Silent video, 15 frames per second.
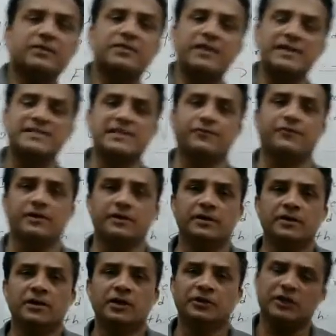the threats of it?
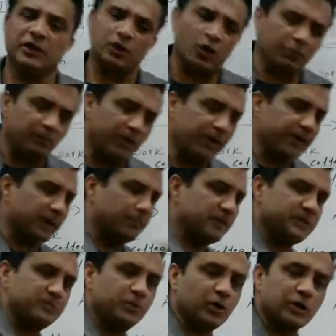There are not many
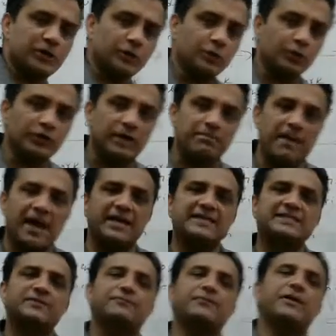companies, because you know that Maggie
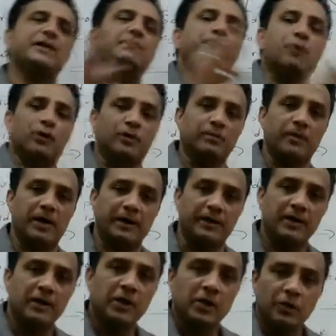is a very important brand,
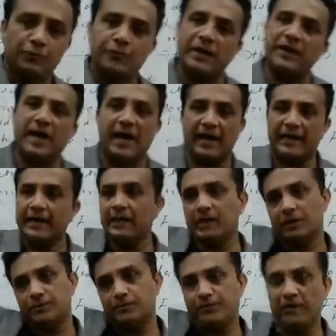a very highly
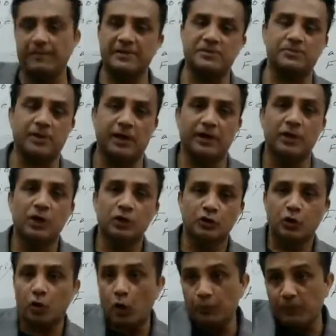famous brand. So
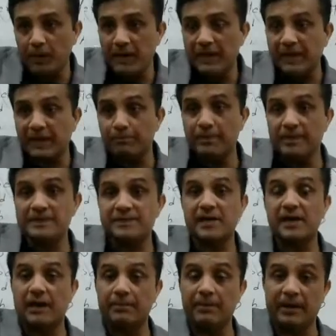not many companies
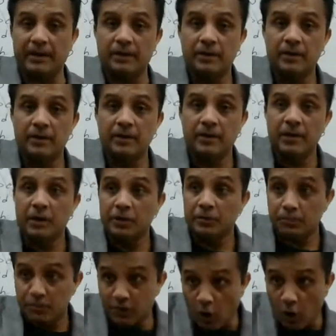are coming
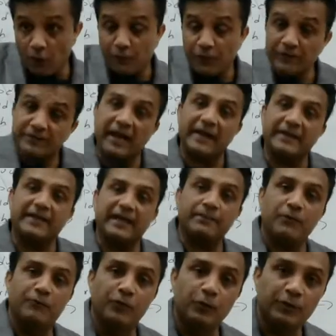to offer that type
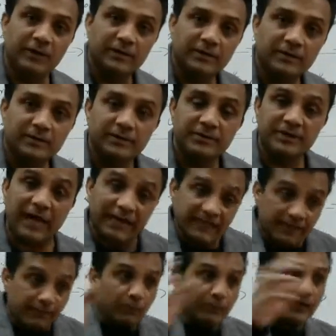of food, that
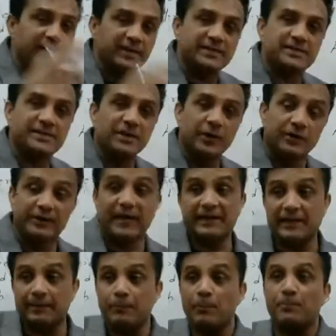type of drinks,
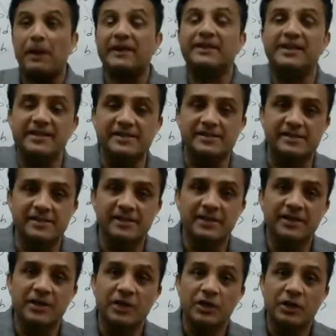that type of pet
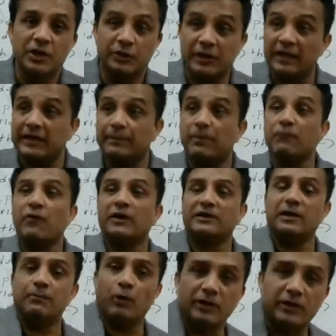cares, that type of
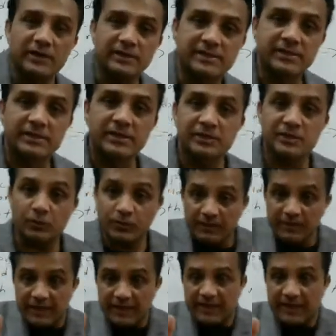water bottles, so
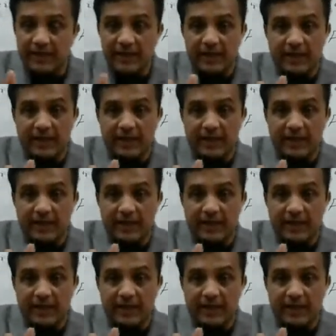that they can